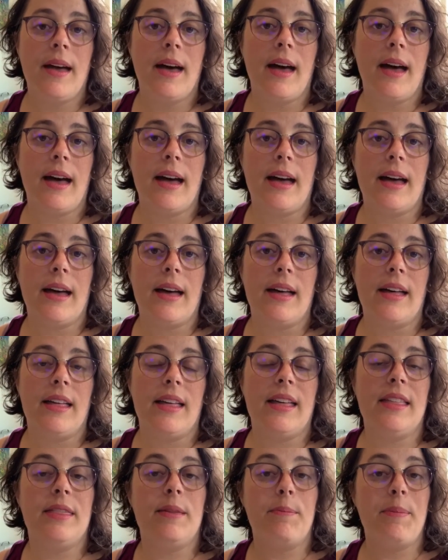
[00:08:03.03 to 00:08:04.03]

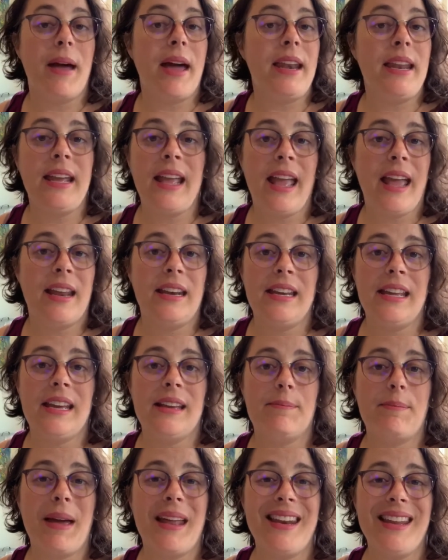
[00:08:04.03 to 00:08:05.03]
The penny
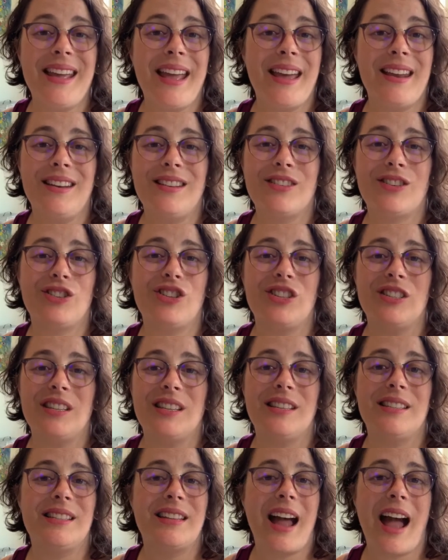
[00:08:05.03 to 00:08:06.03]
candies are just
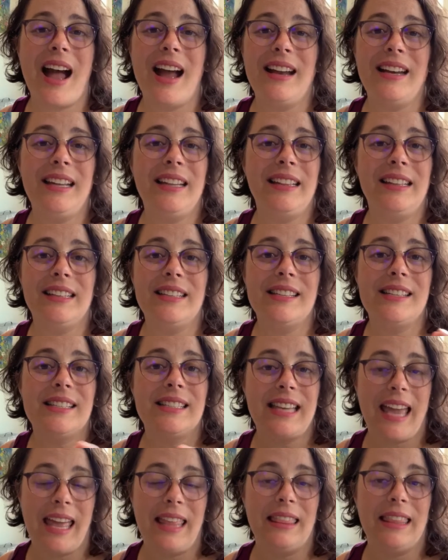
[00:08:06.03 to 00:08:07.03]
these tiny little
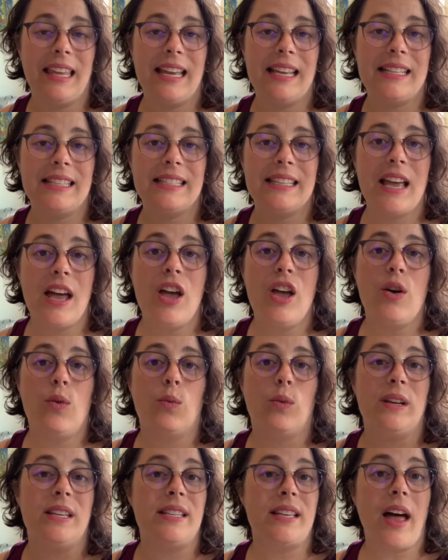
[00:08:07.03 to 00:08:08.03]
skeins.
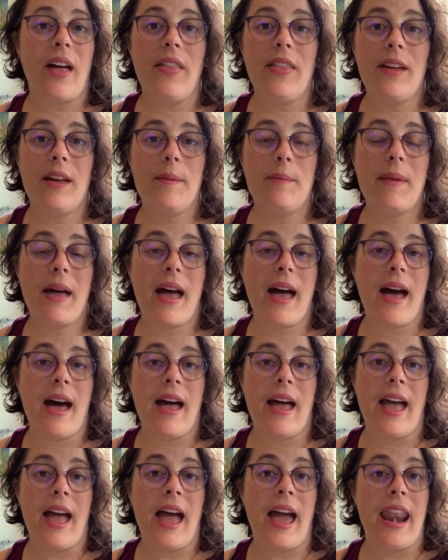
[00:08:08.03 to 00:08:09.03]
We sell them
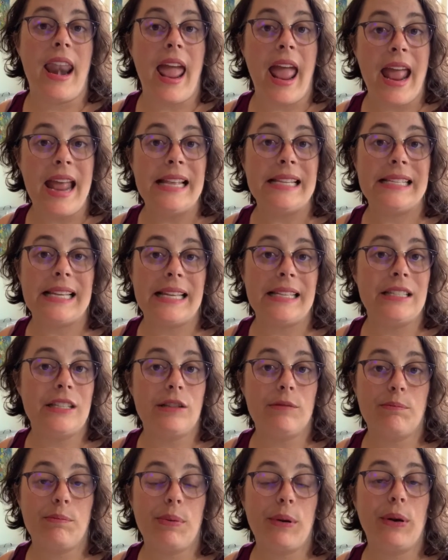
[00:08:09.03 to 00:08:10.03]
at 8 cents
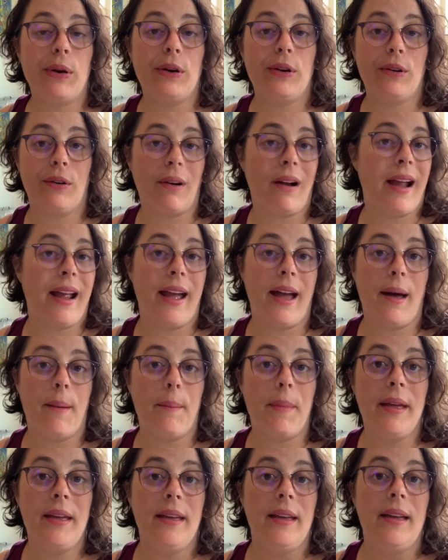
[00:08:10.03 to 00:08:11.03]
per
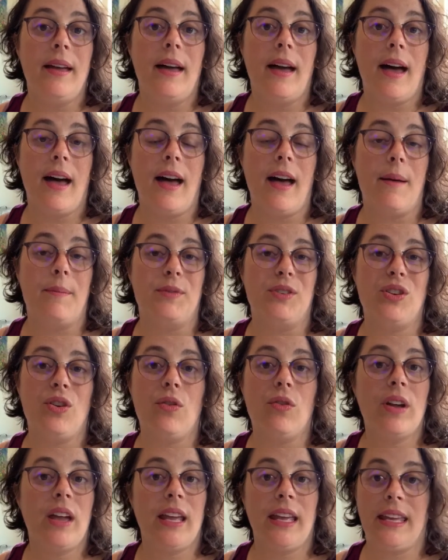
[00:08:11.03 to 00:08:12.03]
gram. So you
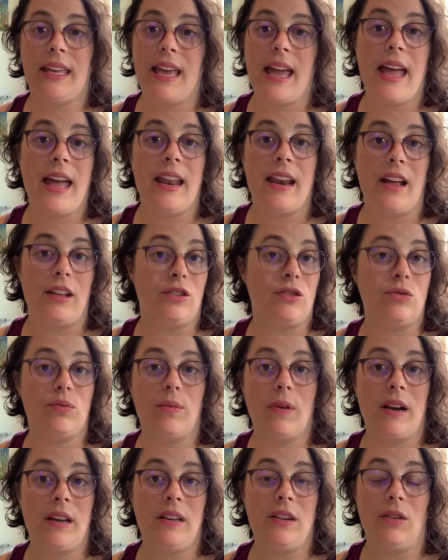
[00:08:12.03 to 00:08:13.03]
can get
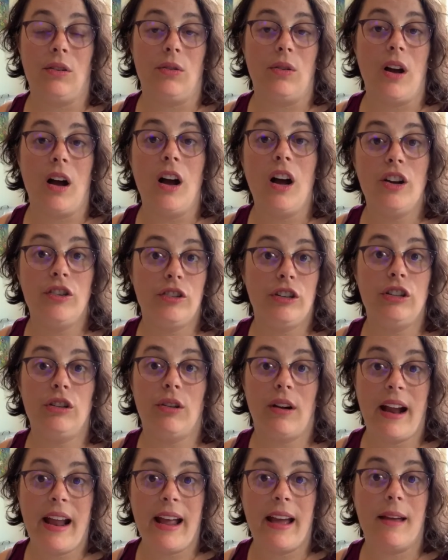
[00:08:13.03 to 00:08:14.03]
100
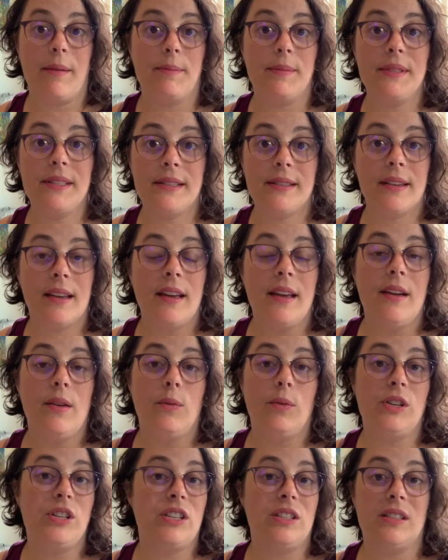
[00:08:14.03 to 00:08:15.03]
grams,
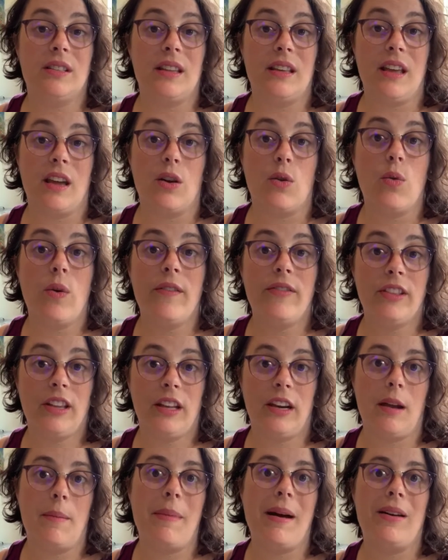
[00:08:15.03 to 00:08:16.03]
which is the
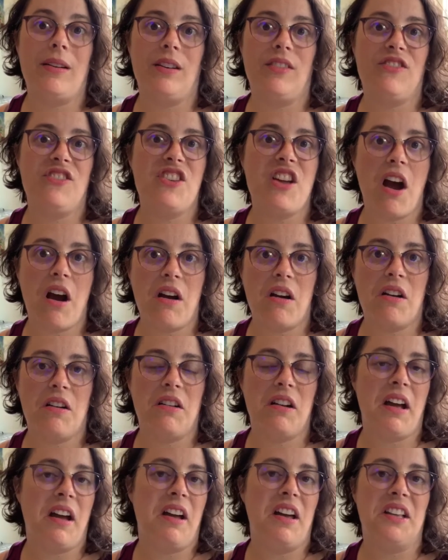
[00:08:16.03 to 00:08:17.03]
equivalent amount of yarn
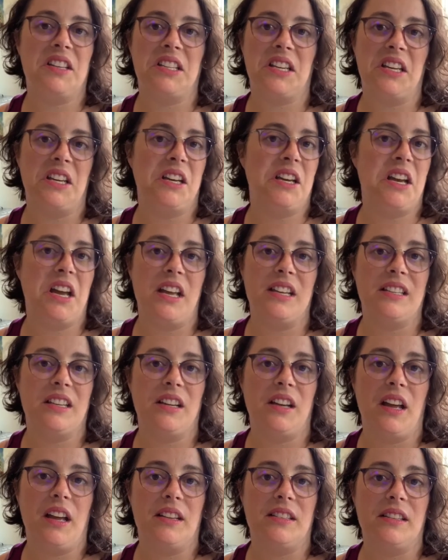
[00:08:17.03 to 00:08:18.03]
as
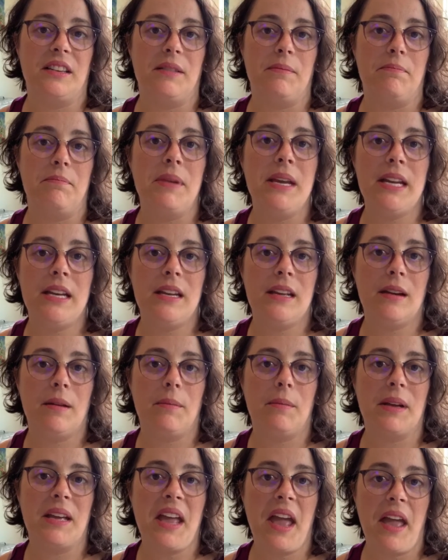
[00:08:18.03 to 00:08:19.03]
a
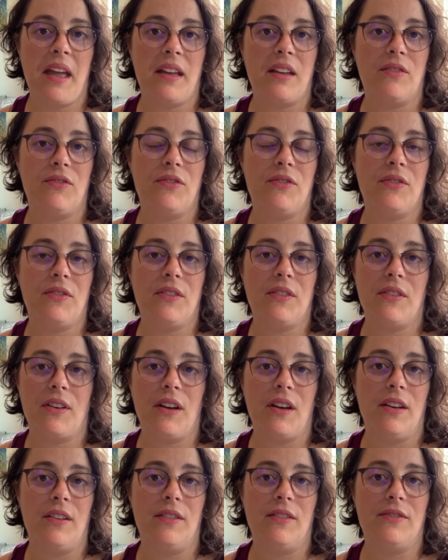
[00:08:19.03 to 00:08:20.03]
medium cake
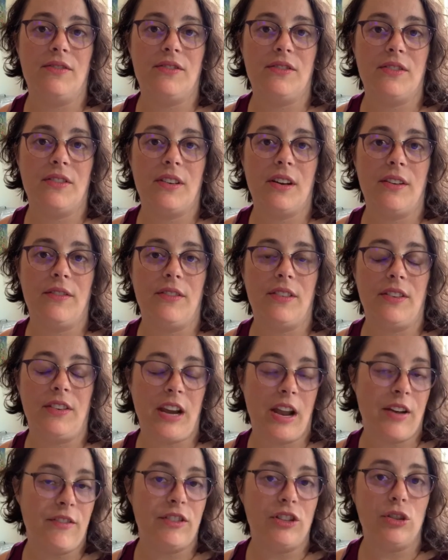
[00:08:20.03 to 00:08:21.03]
of an
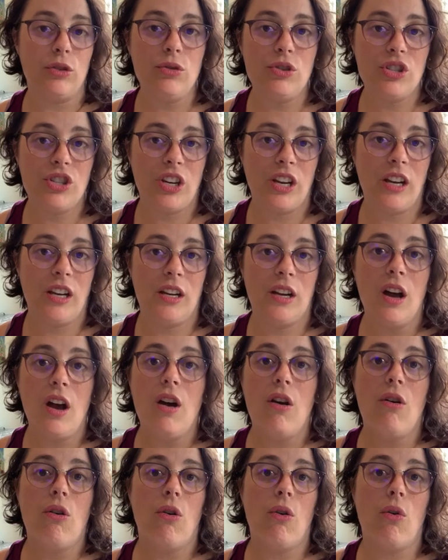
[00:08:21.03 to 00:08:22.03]
evolution,
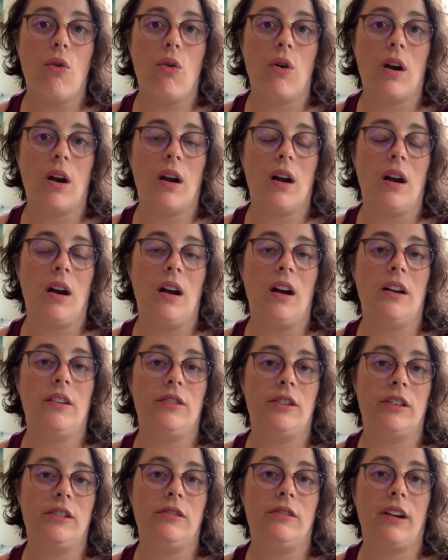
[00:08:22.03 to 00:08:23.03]
or
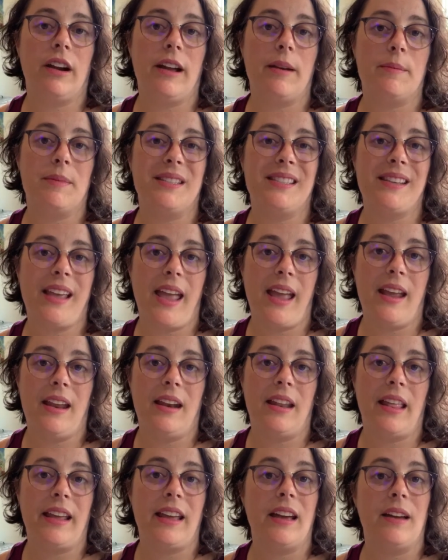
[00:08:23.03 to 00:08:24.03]
100 gram skein
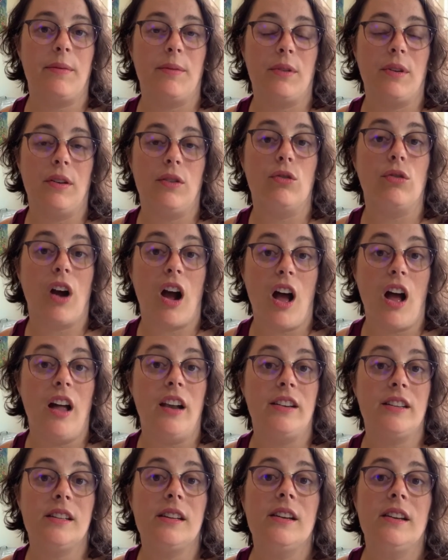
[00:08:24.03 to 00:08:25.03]
like a grand.